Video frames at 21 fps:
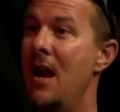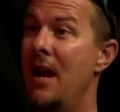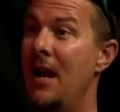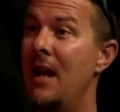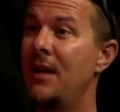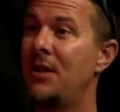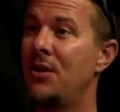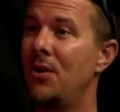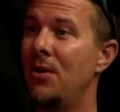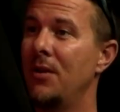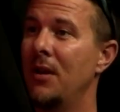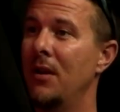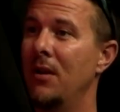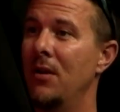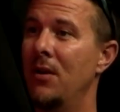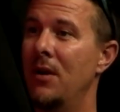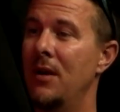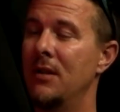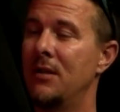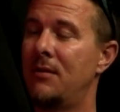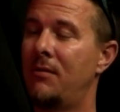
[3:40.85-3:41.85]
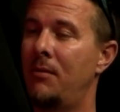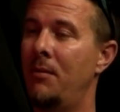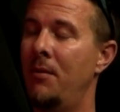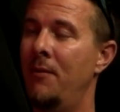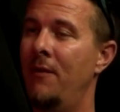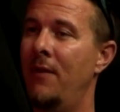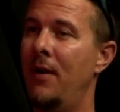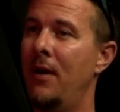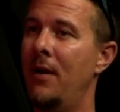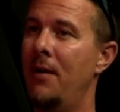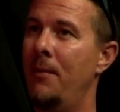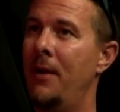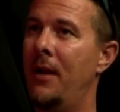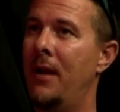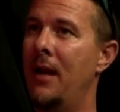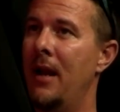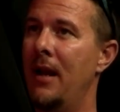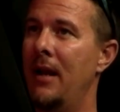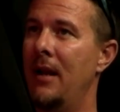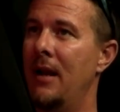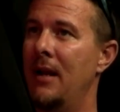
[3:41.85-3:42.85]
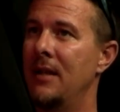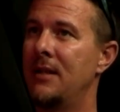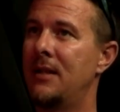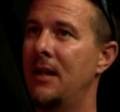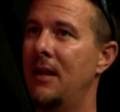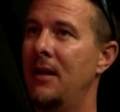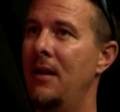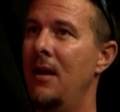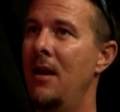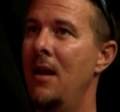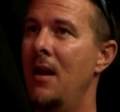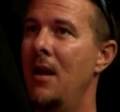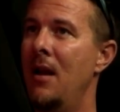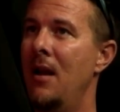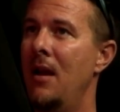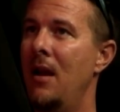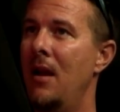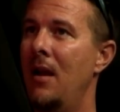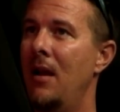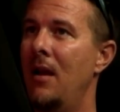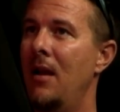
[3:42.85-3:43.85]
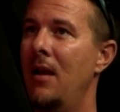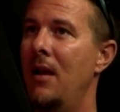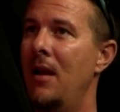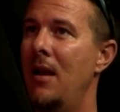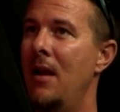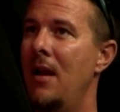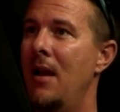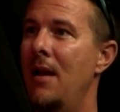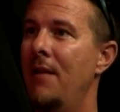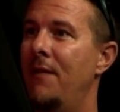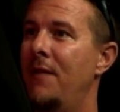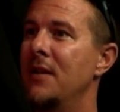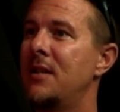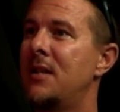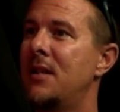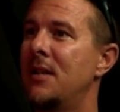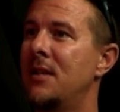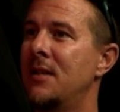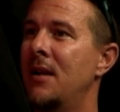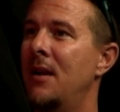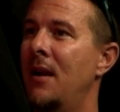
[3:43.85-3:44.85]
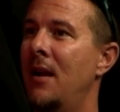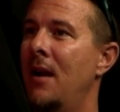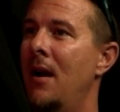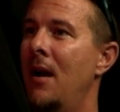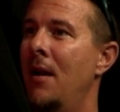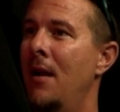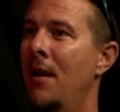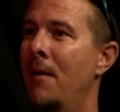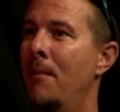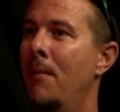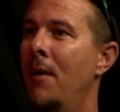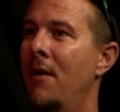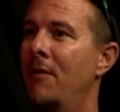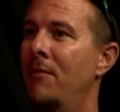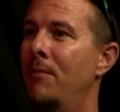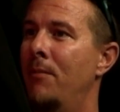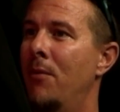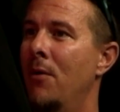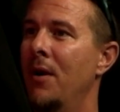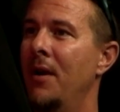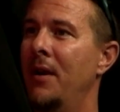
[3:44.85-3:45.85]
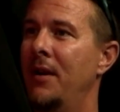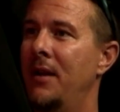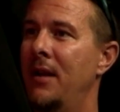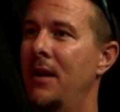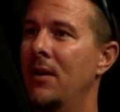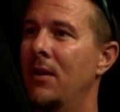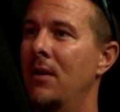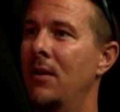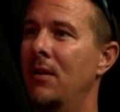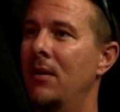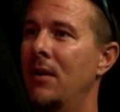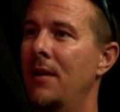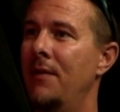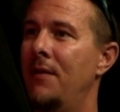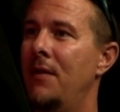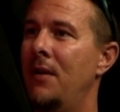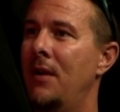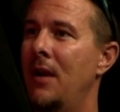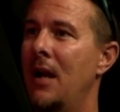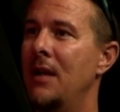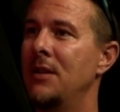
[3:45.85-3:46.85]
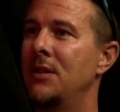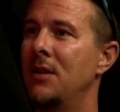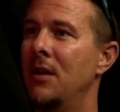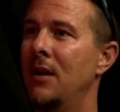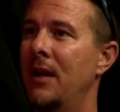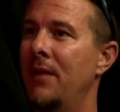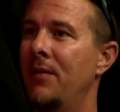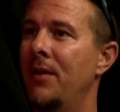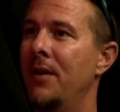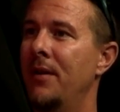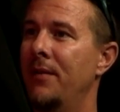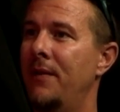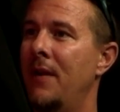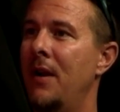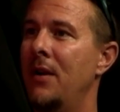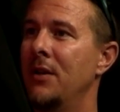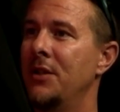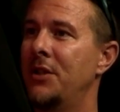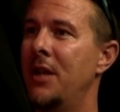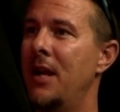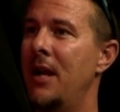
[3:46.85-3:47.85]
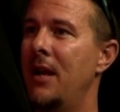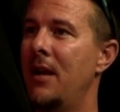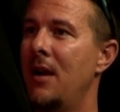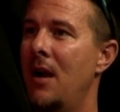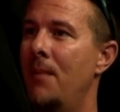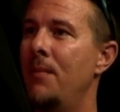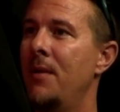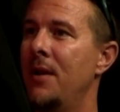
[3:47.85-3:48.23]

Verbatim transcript: And I told the lawyers from the very beginning, I said, if this isn't an above board deal, if you guys aren't given a fair shake, I'm